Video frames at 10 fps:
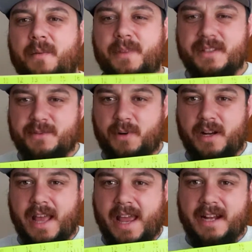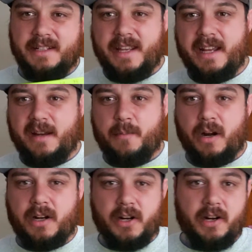This one I had to take a
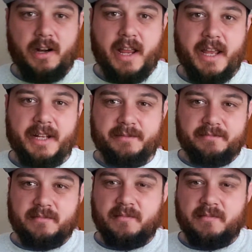marker and